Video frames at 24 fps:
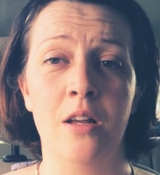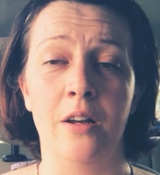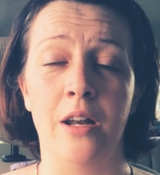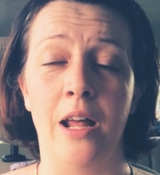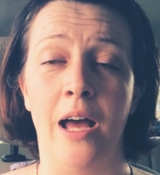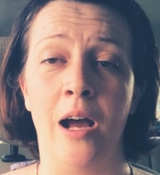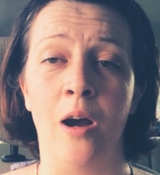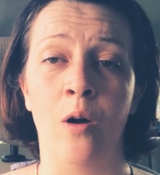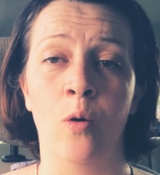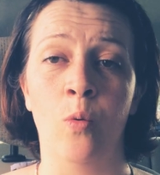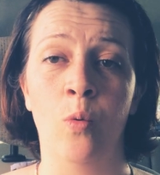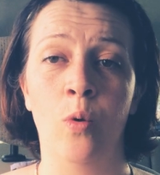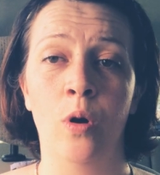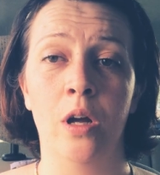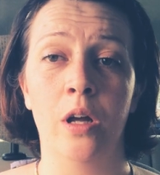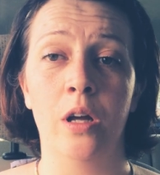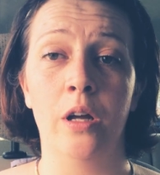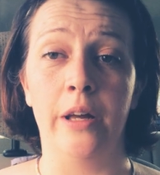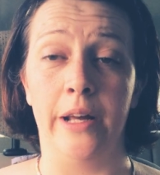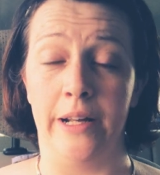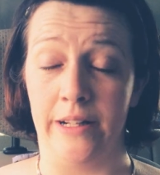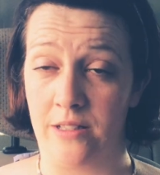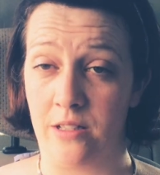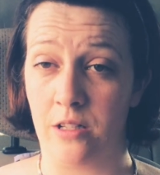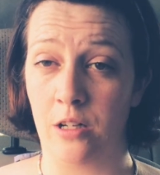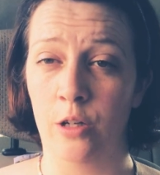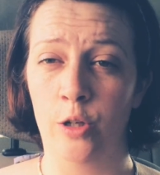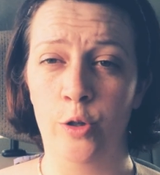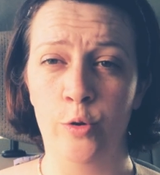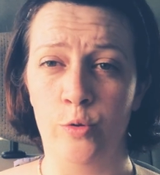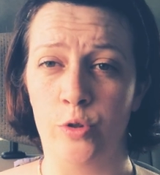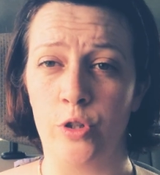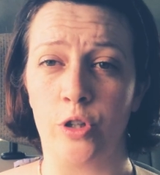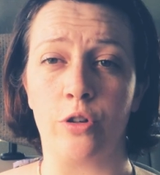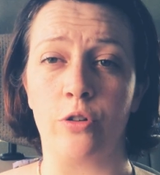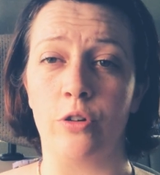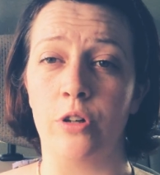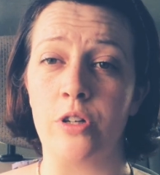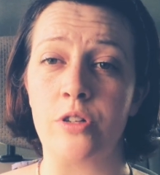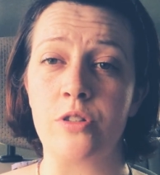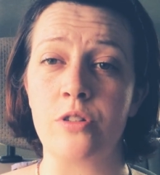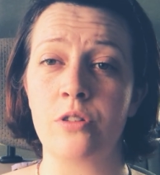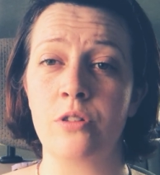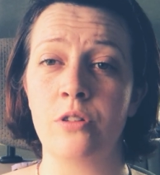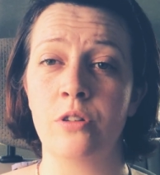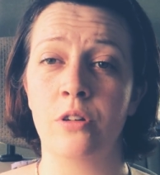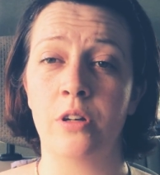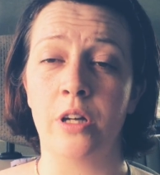Now, it's
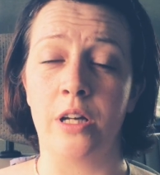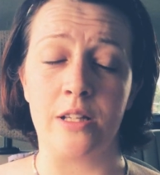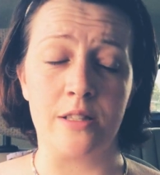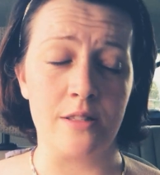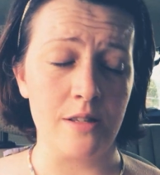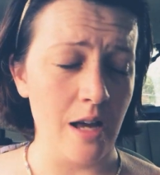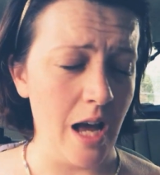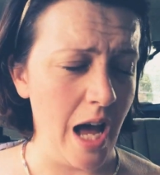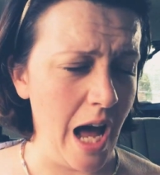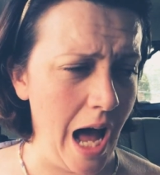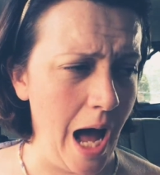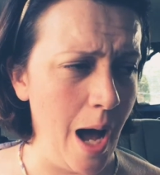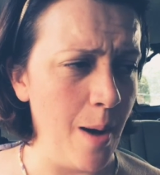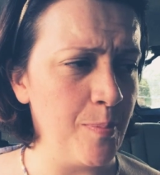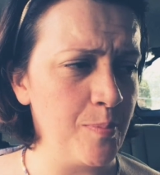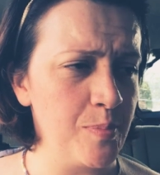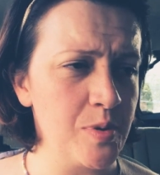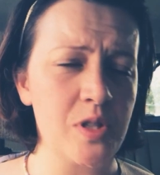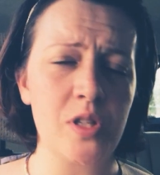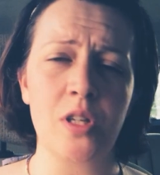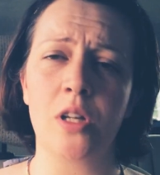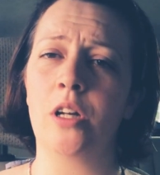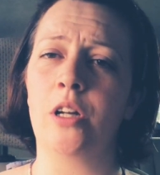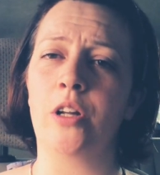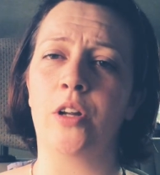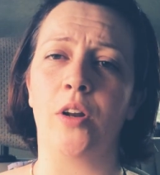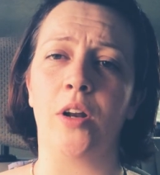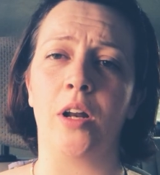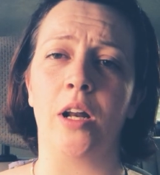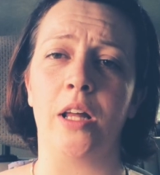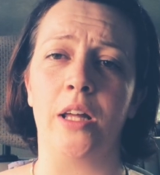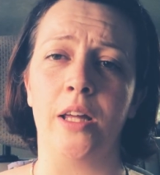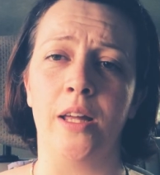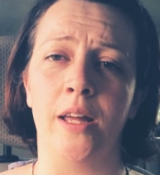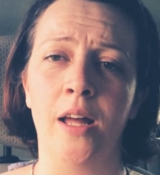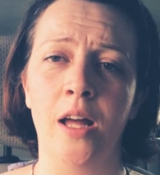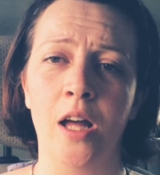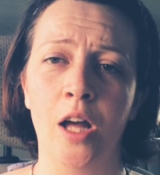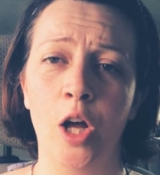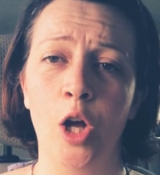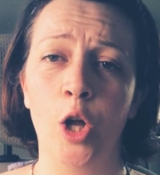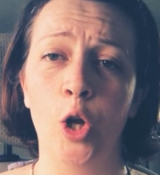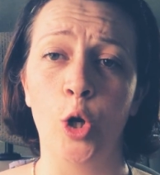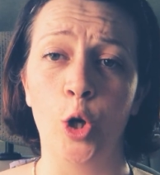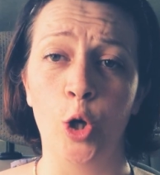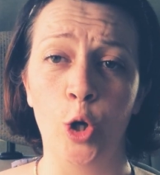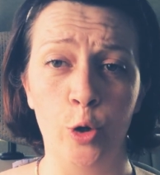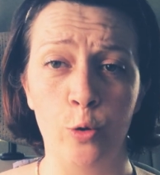ludicrous. It's absolutely
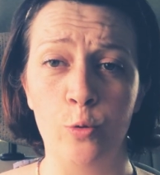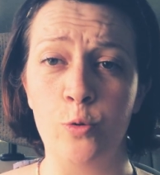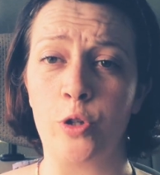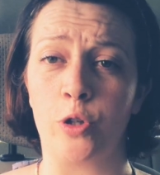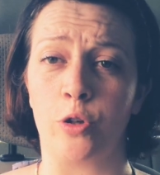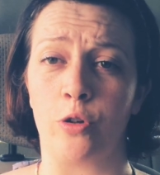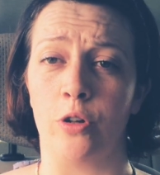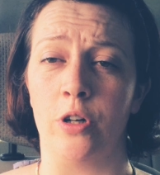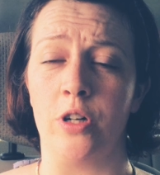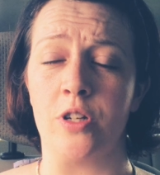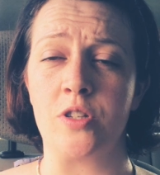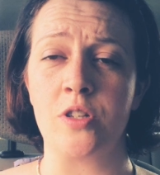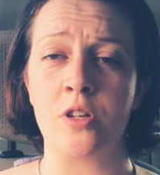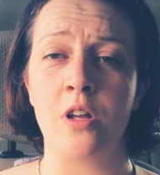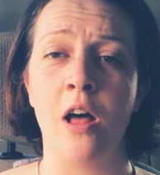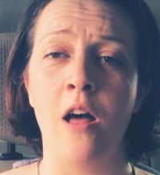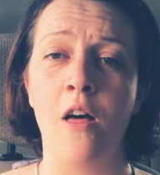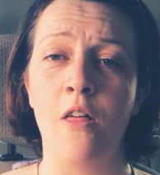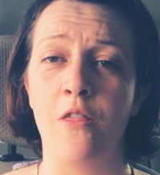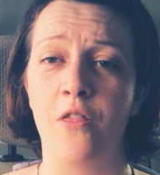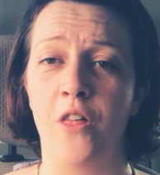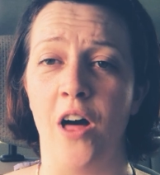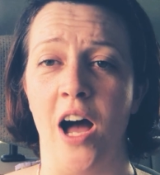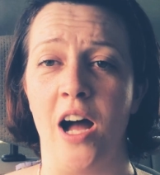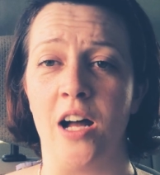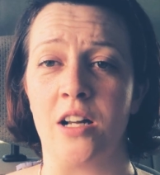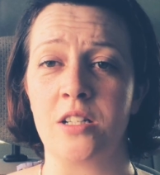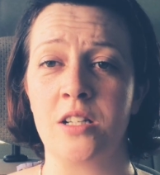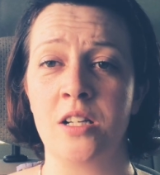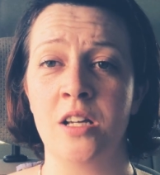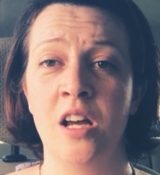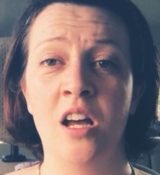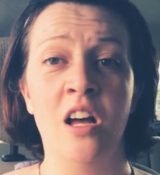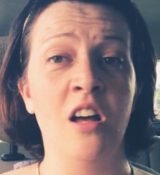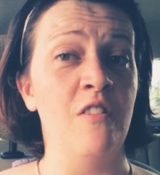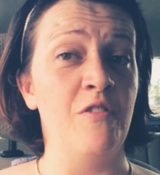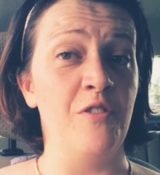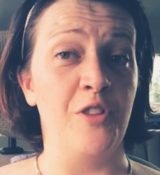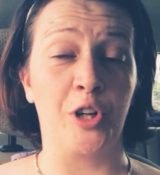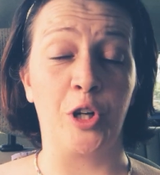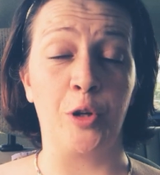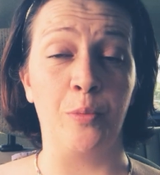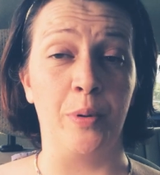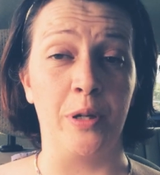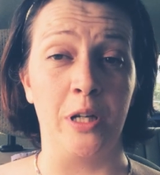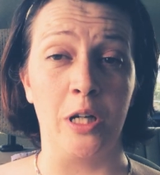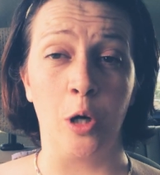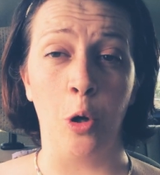ludicrous that there
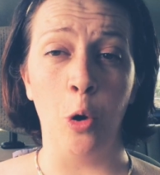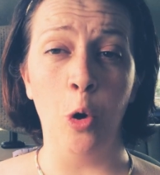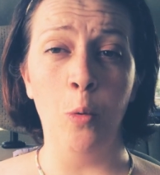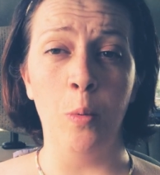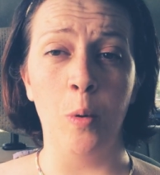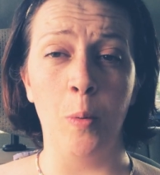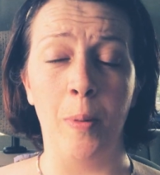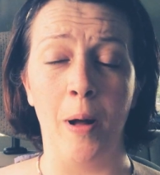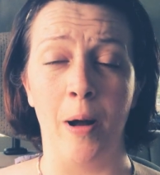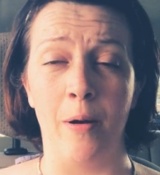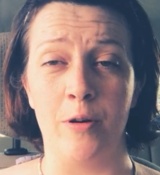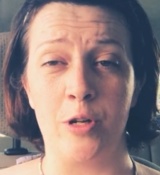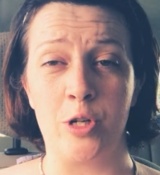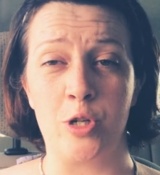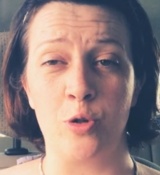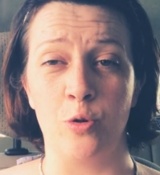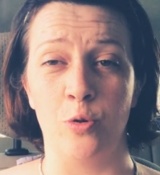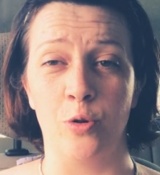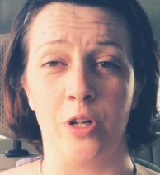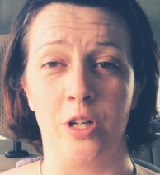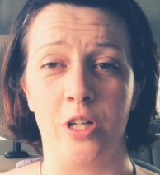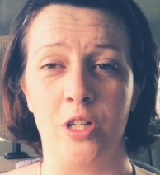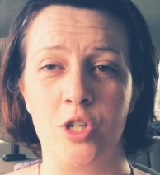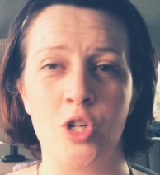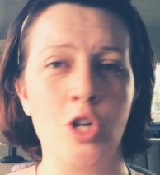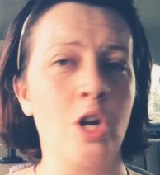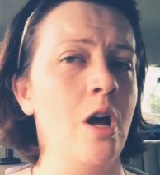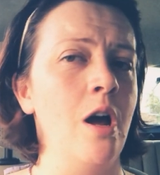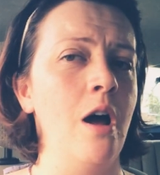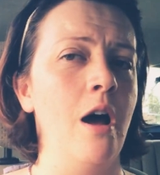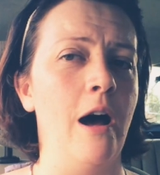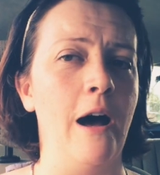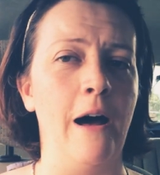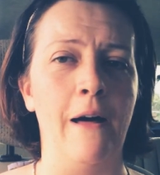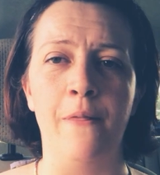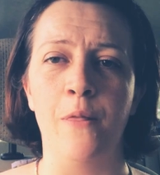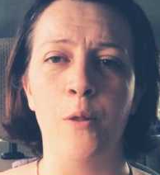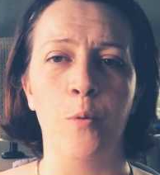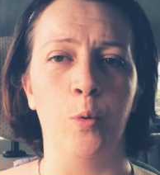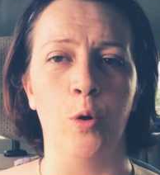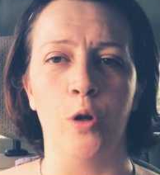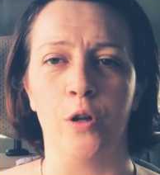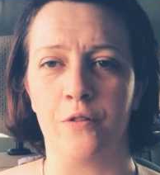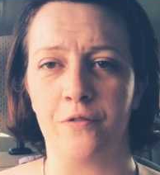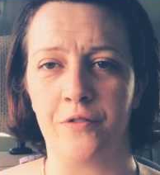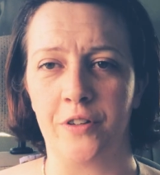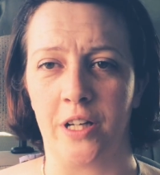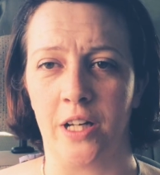could be a global power shortage and the
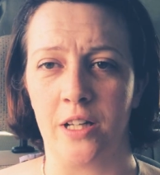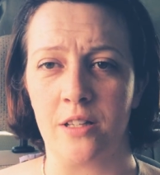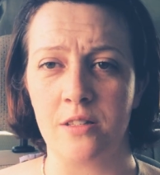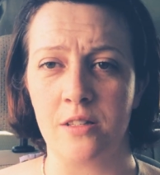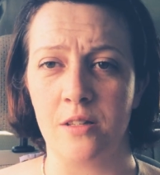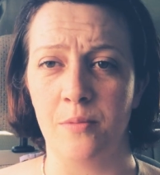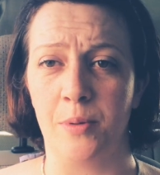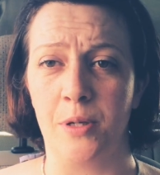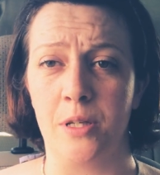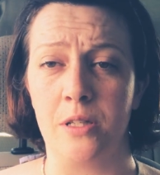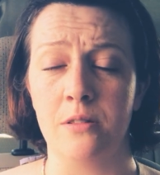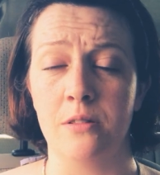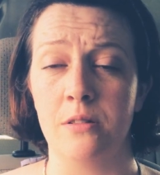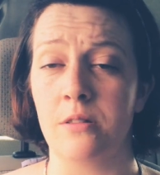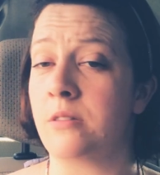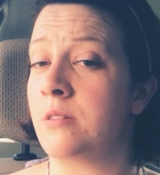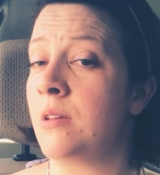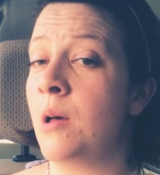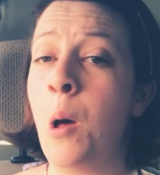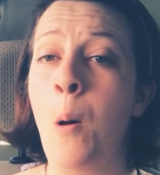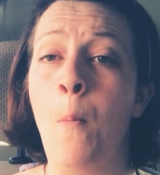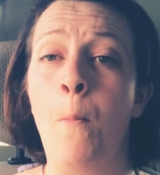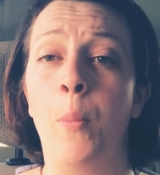world forgets the Beatles.